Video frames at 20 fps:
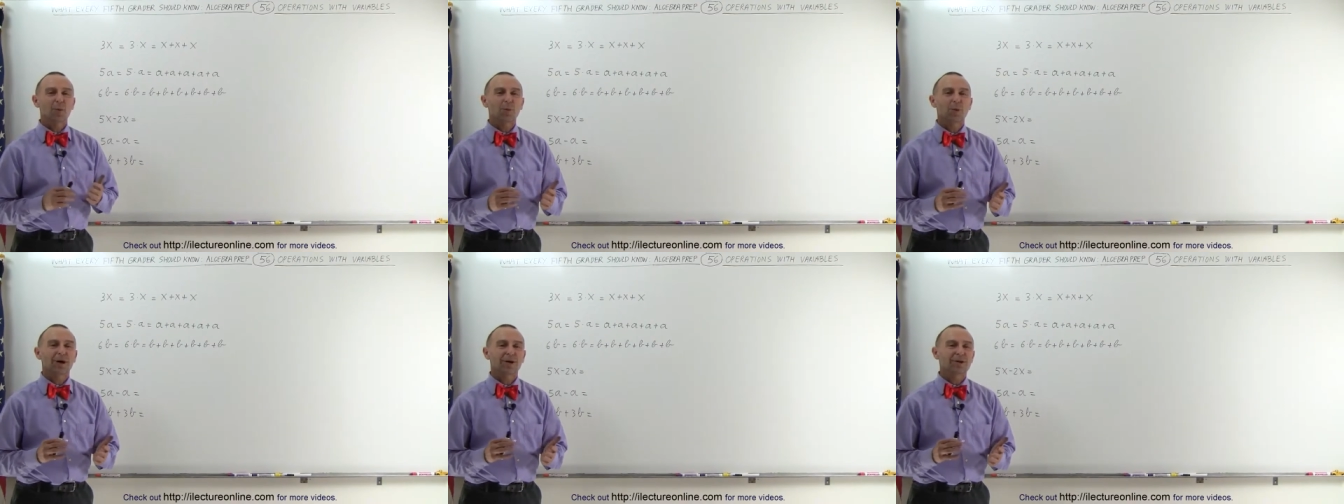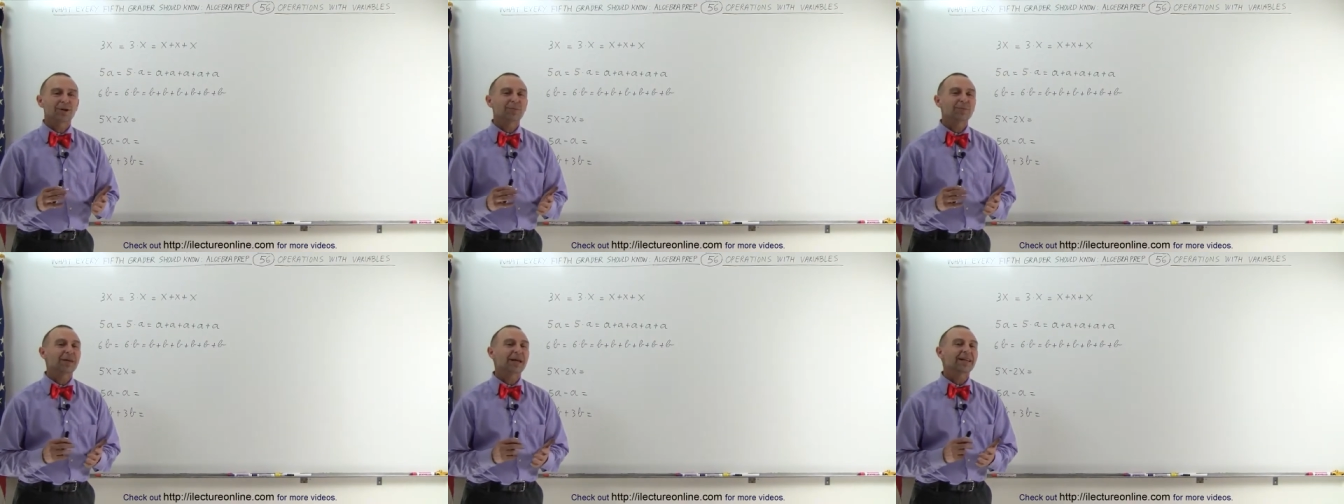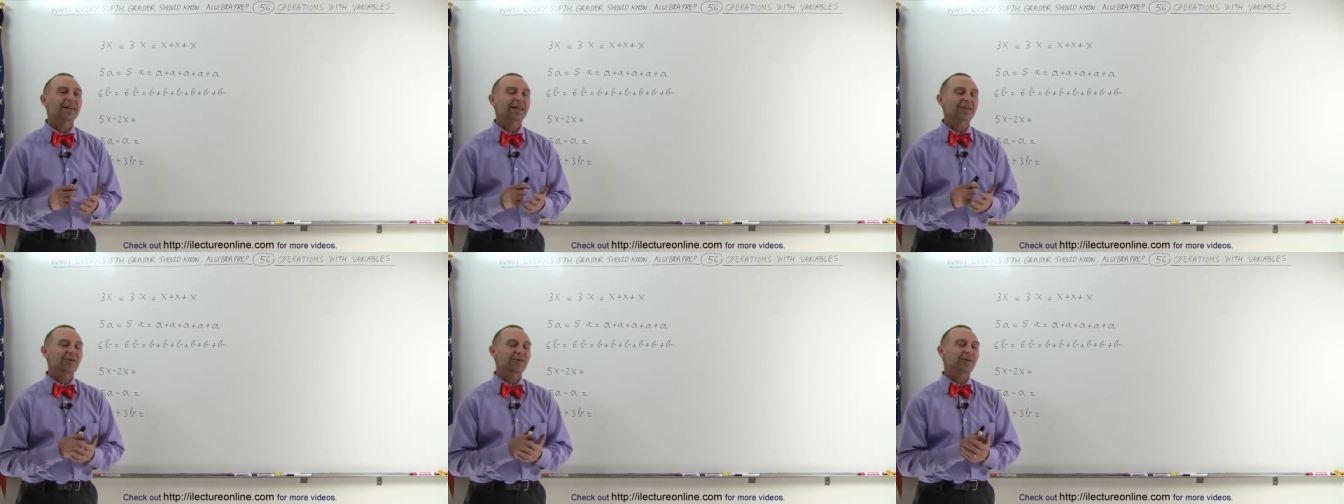Welcome
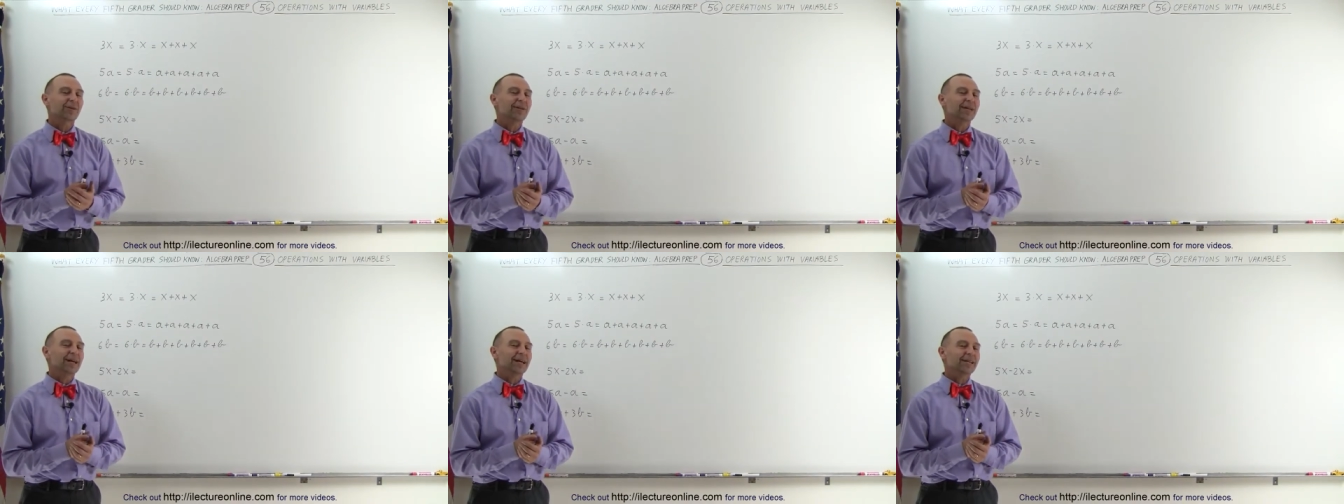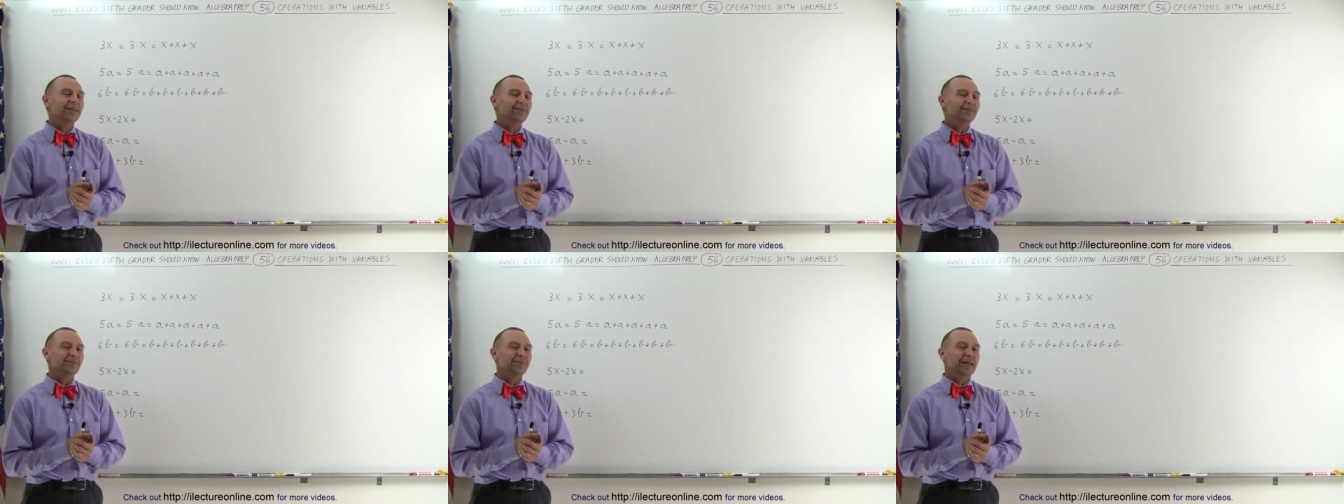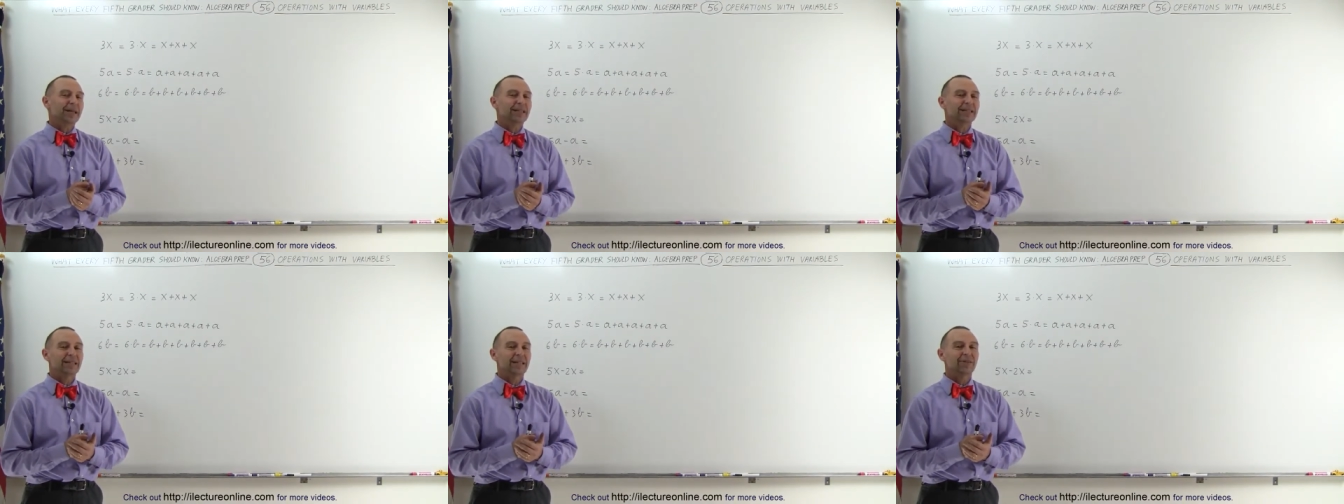to Lecture Online.
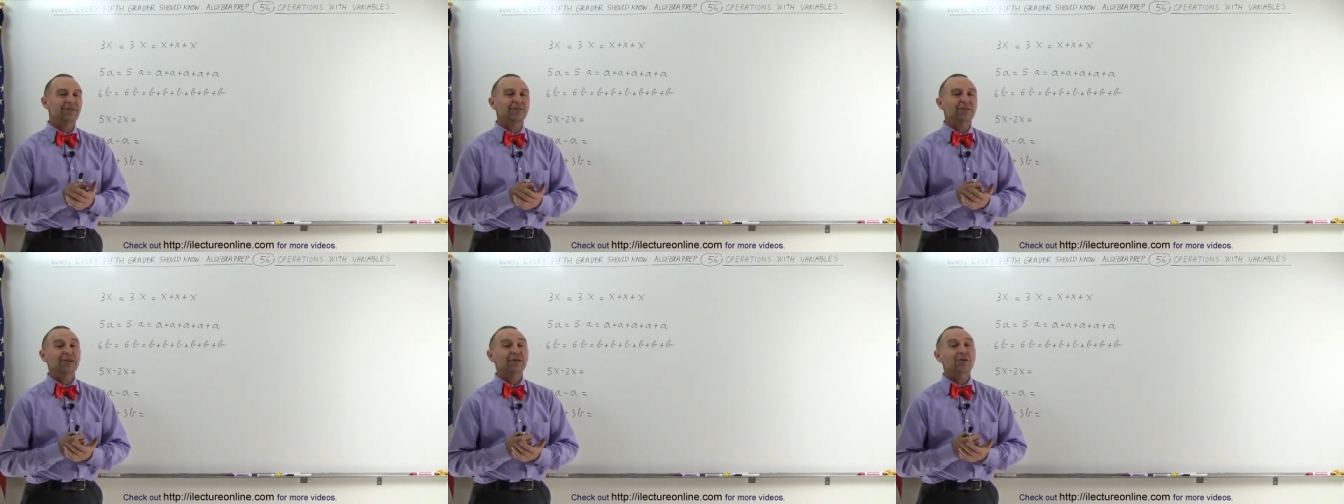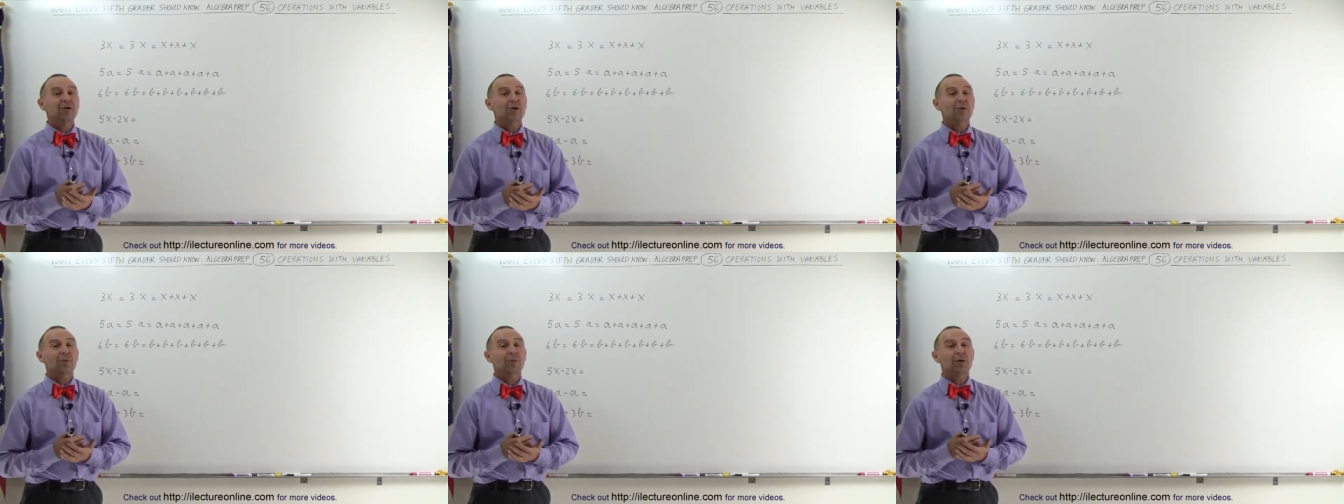In this video,